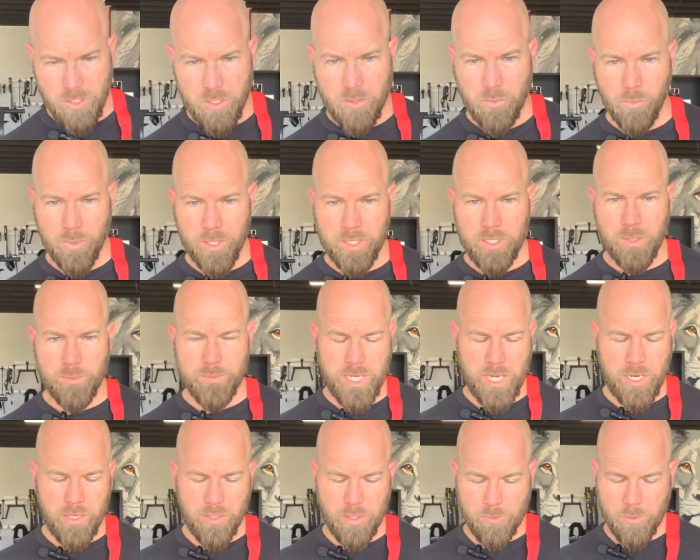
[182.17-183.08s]
When it comes
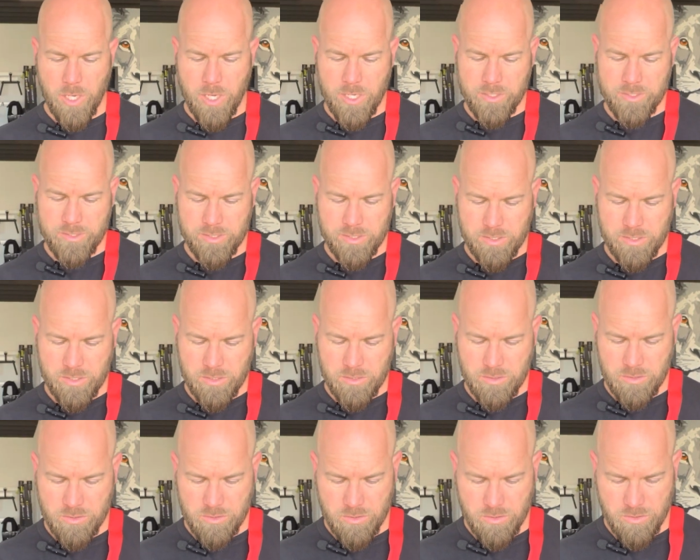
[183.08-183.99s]
out of the box,
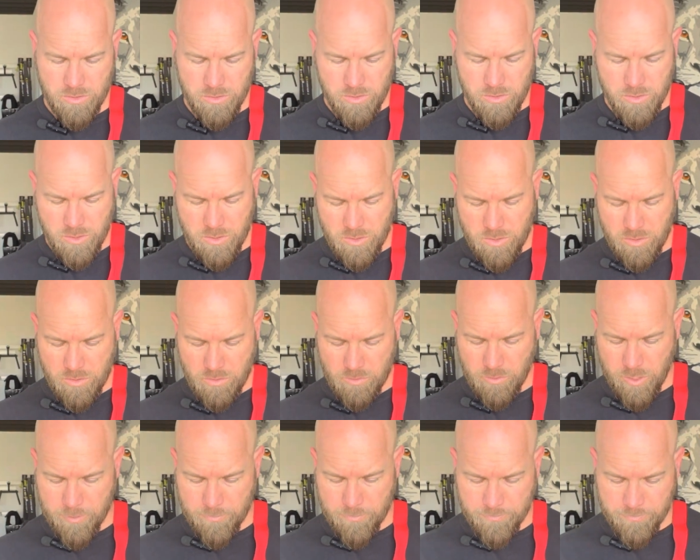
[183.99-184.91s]

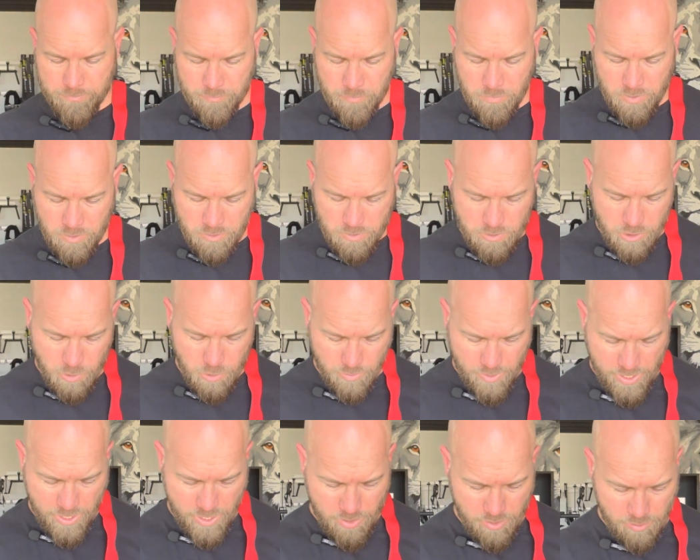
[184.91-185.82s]
right, you
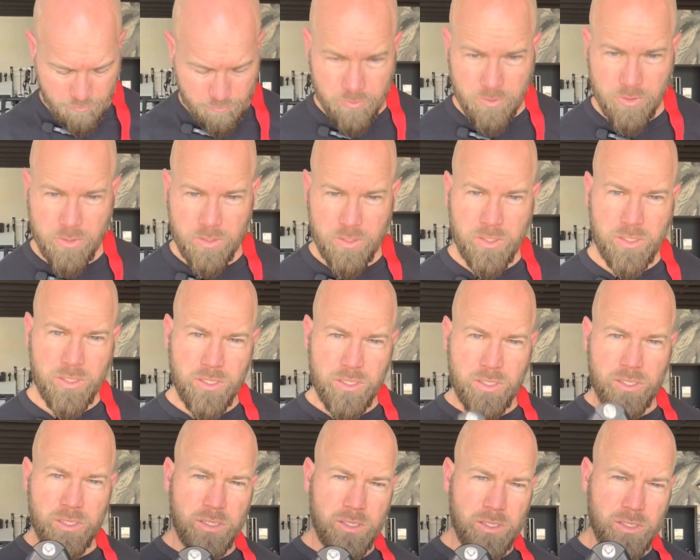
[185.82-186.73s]
have
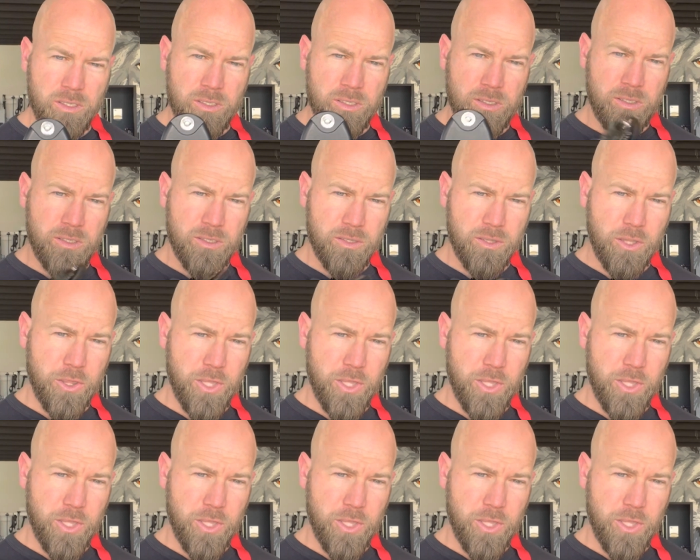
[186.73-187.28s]
the